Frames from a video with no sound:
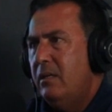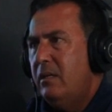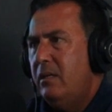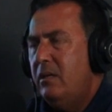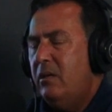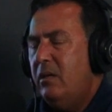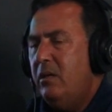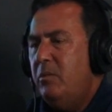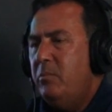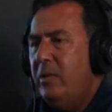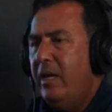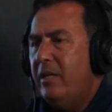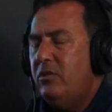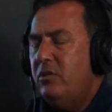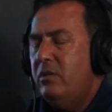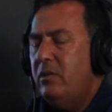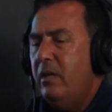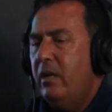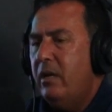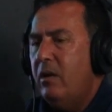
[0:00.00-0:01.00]
you can
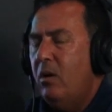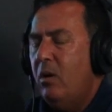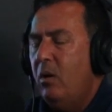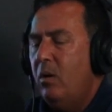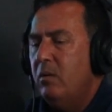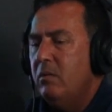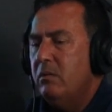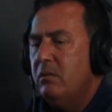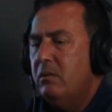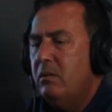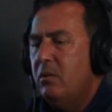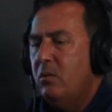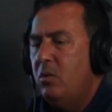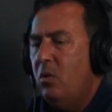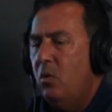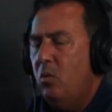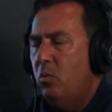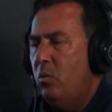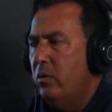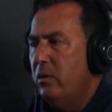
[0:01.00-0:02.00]
imagine that the
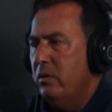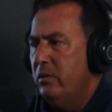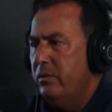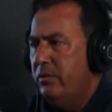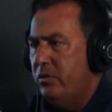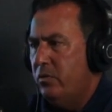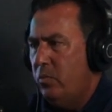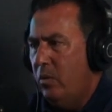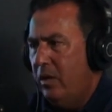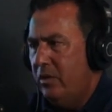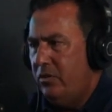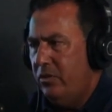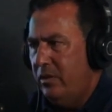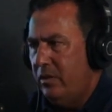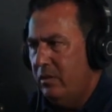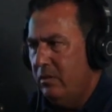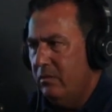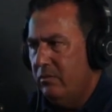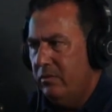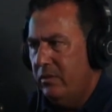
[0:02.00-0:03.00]
whole world is
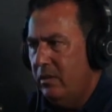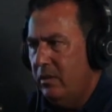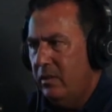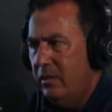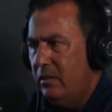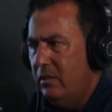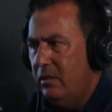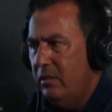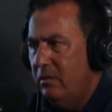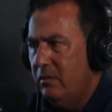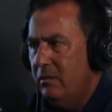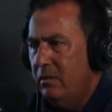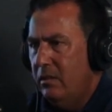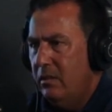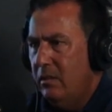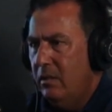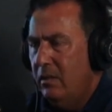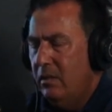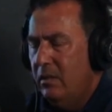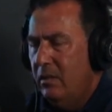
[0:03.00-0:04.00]
watching over there.
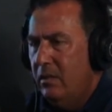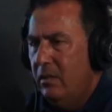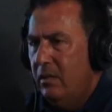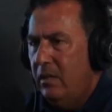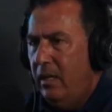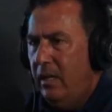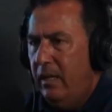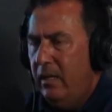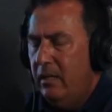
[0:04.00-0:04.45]
And